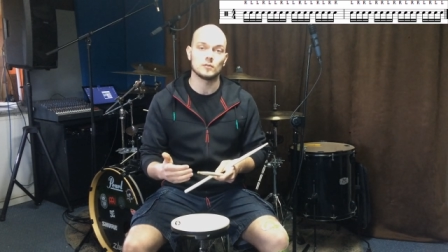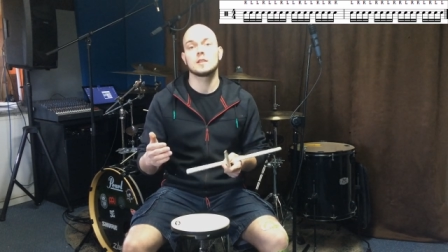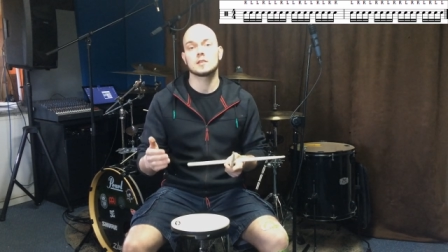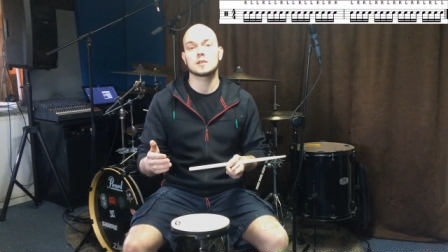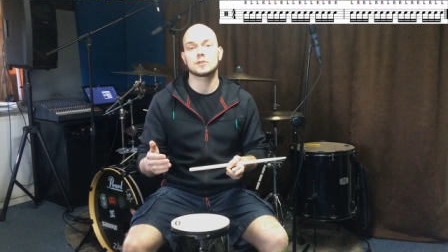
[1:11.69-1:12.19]

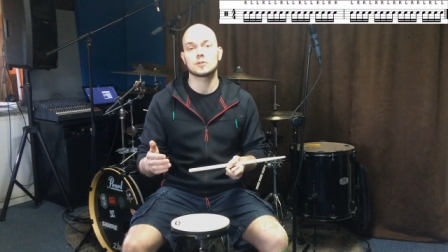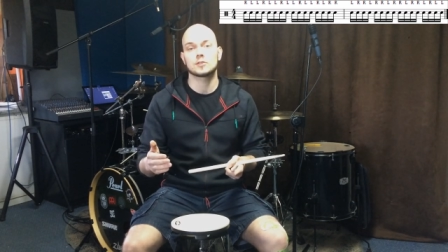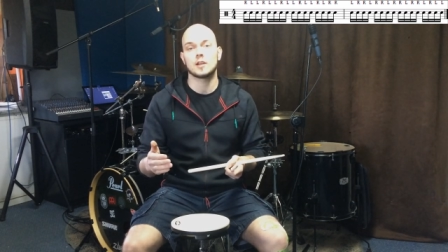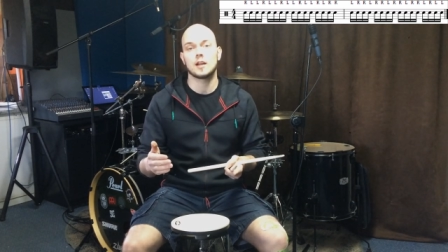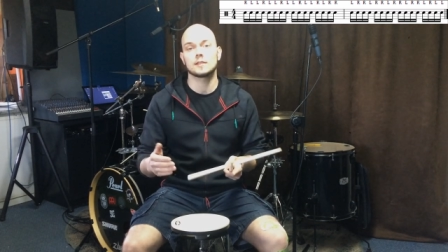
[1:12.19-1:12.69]
This
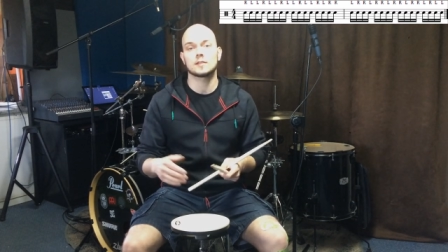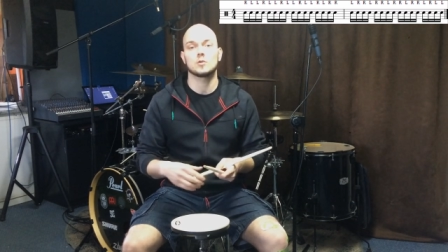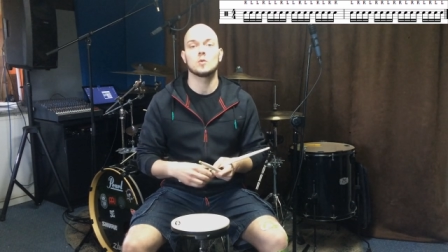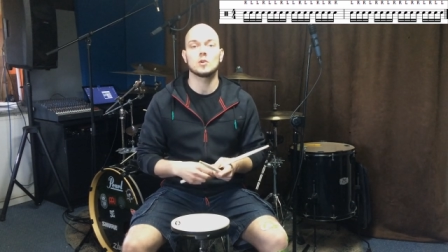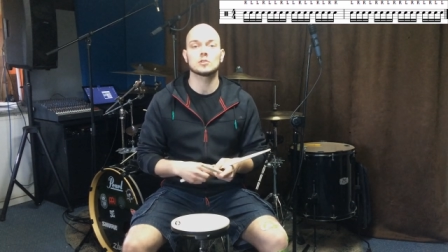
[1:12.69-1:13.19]
exercise
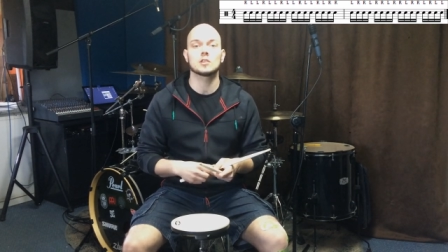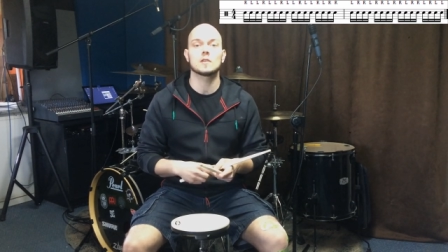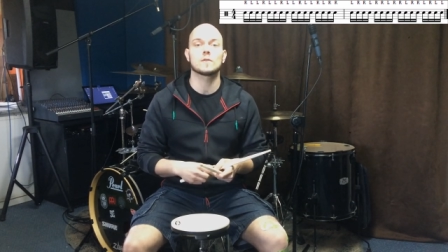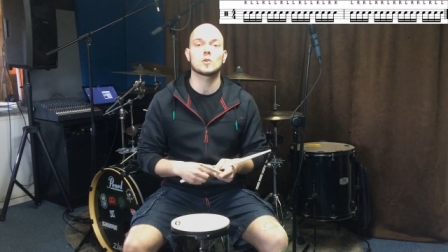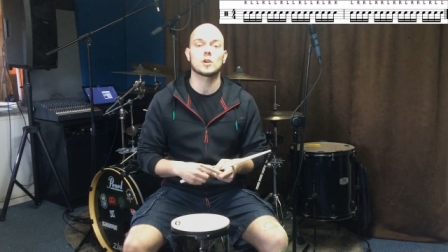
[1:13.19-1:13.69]
won't
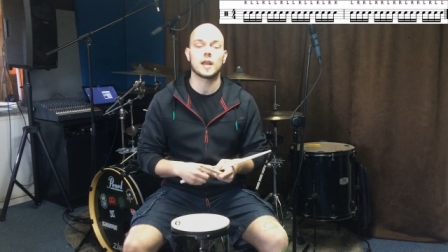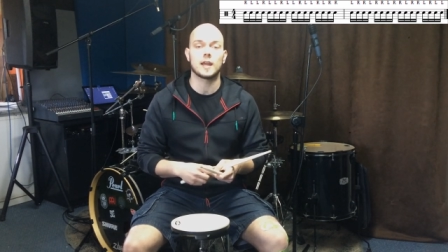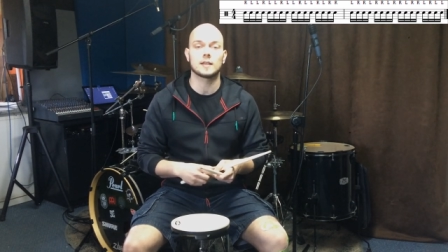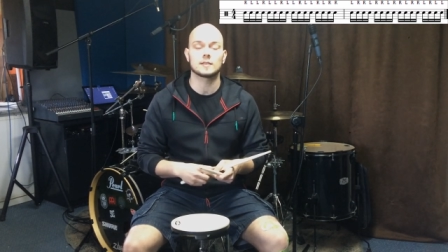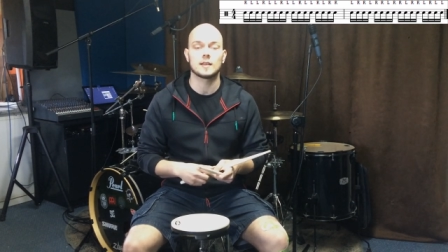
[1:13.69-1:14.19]
give your
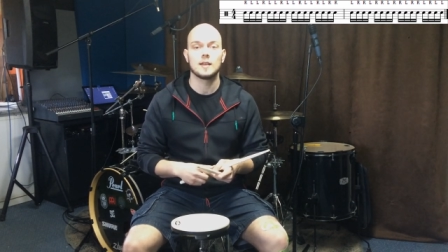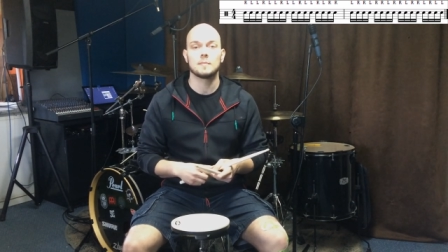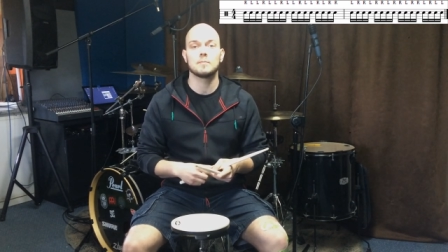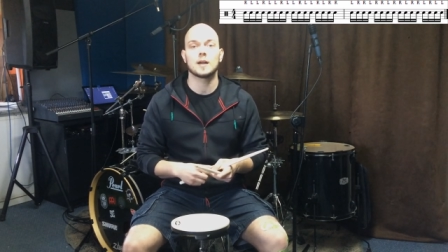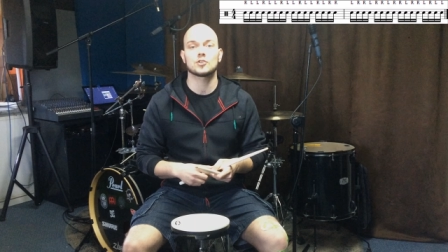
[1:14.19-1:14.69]
hands
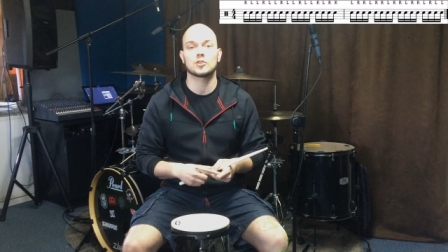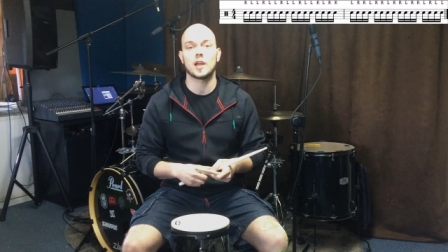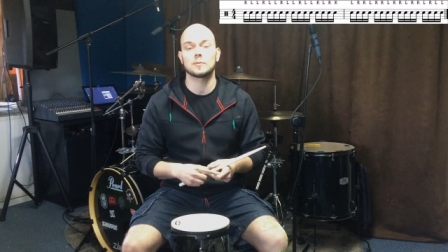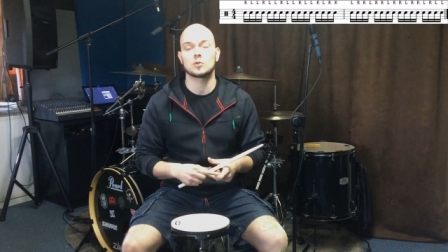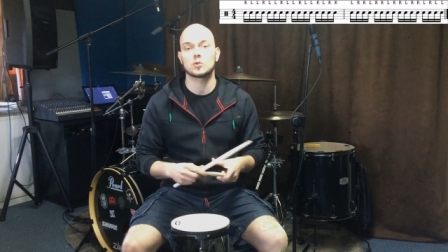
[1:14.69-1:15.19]
much
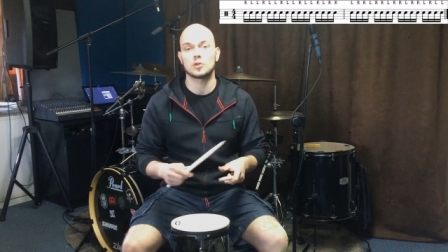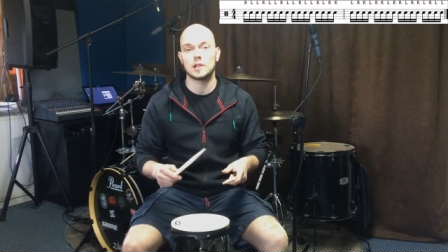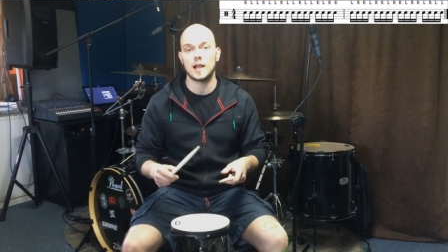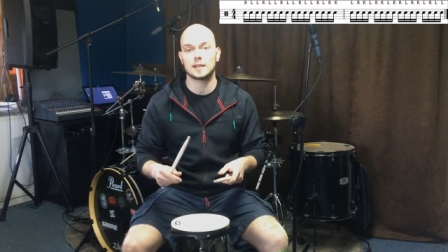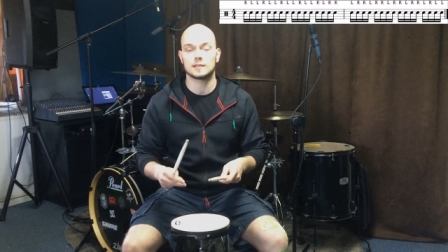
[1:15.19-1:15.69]
time to
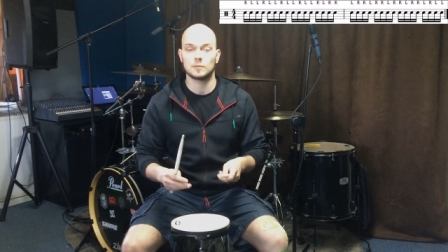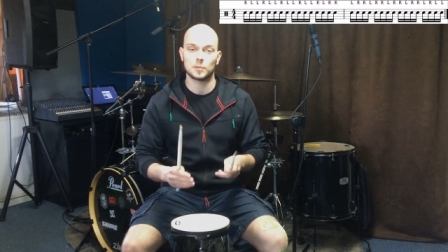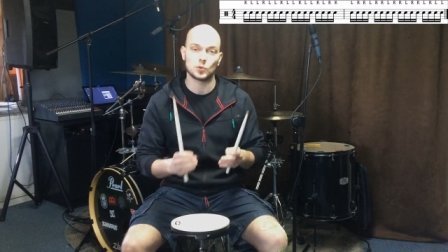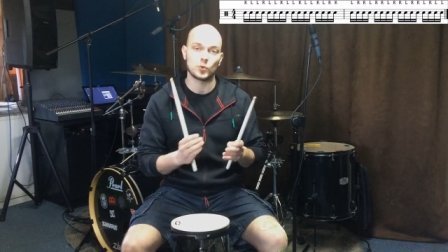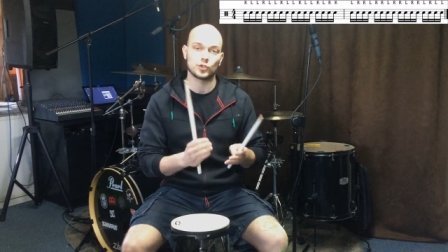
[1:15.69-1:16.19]
relax
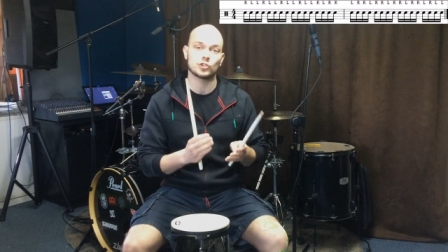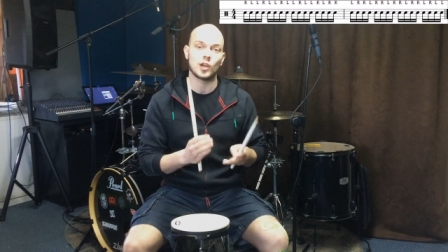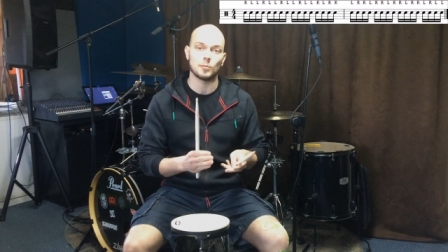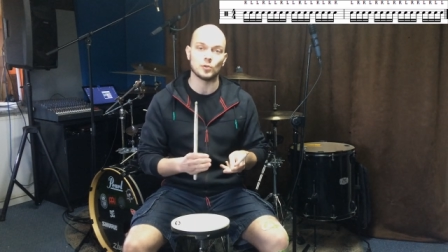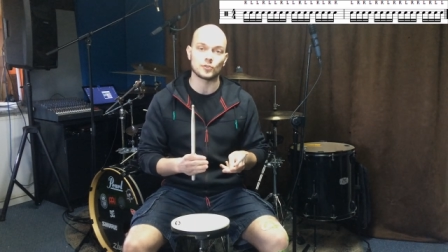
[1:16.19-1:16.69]
between the
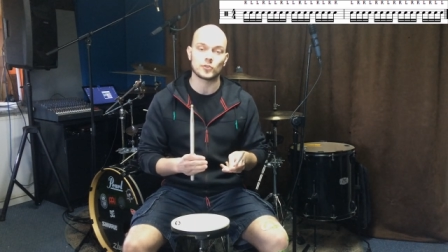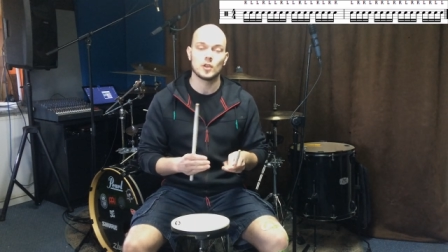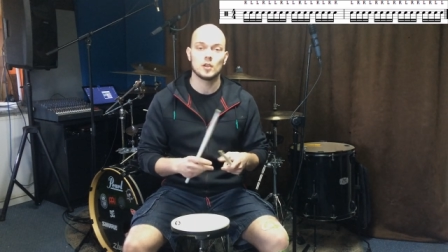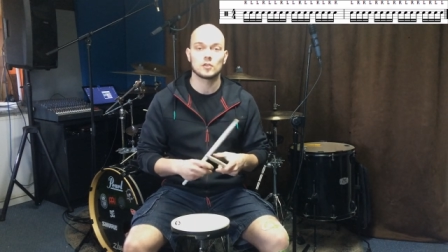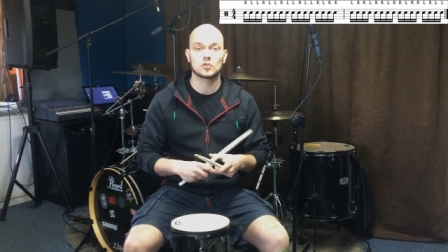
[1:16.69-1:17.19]
doubles.
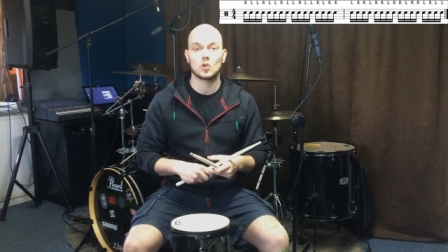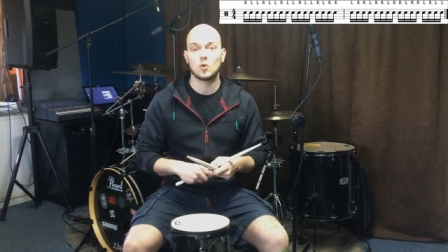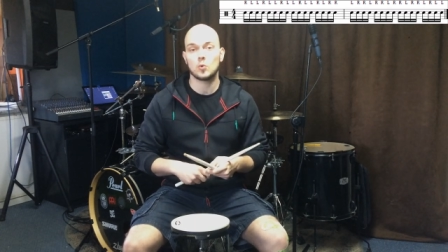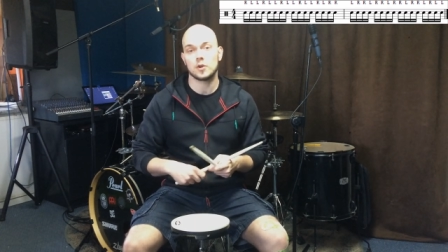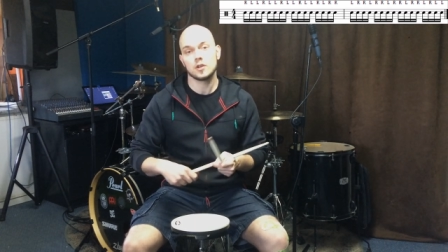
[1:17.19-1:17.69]

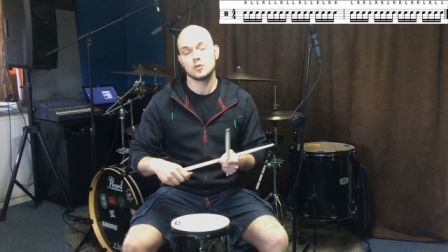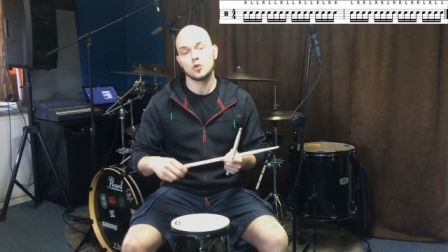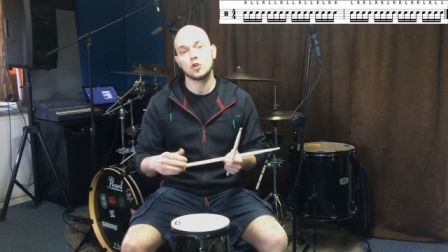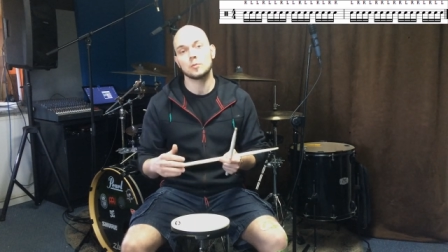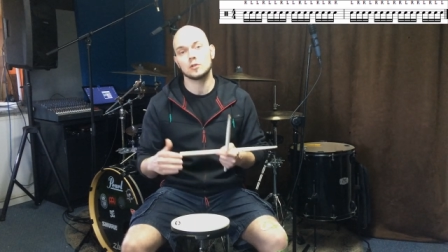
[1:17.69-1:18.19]
So in
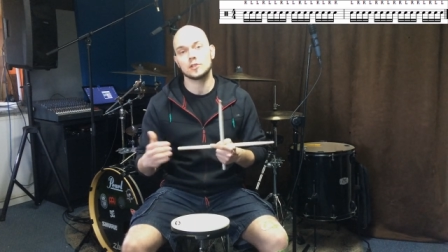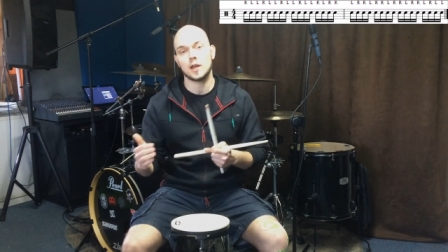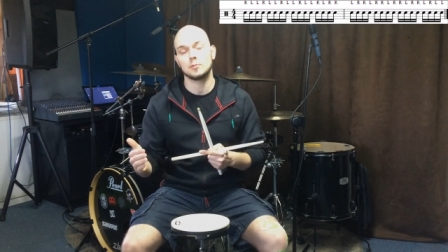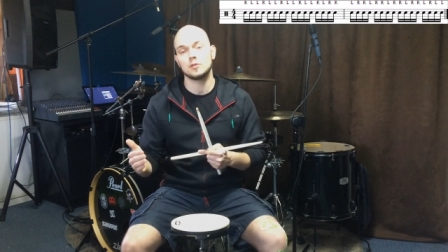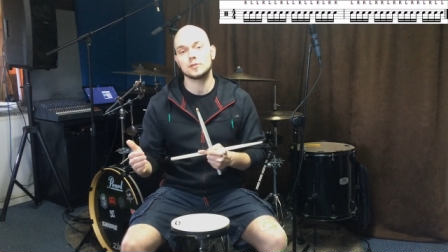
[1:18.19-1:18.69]
normal
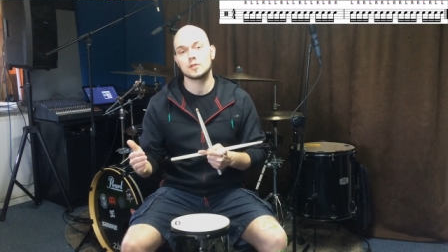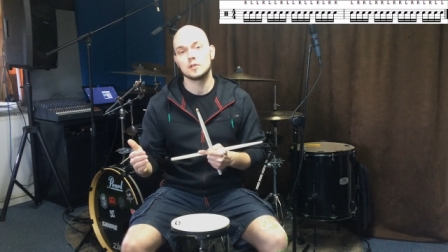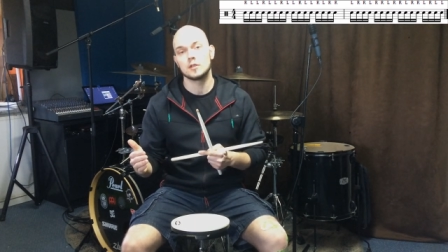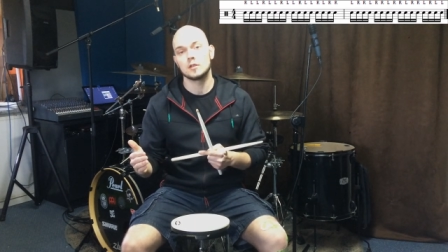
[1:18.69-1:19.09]
doubles,